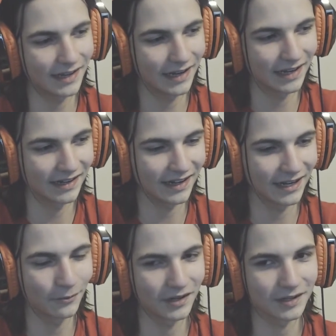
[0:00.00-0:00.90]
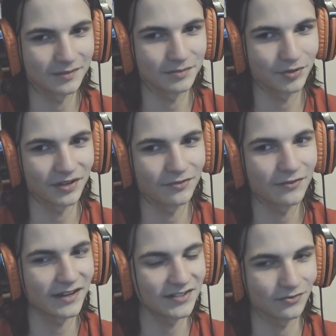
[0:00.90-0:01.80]
and I want him to put in the
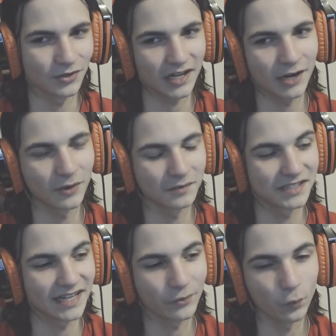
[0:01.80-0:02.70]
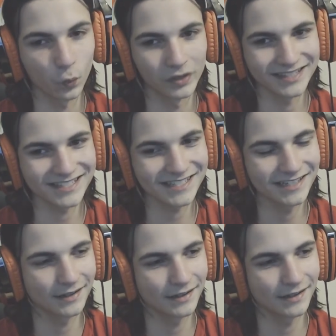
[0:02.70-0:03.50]
finest of work. I don't want him to die once,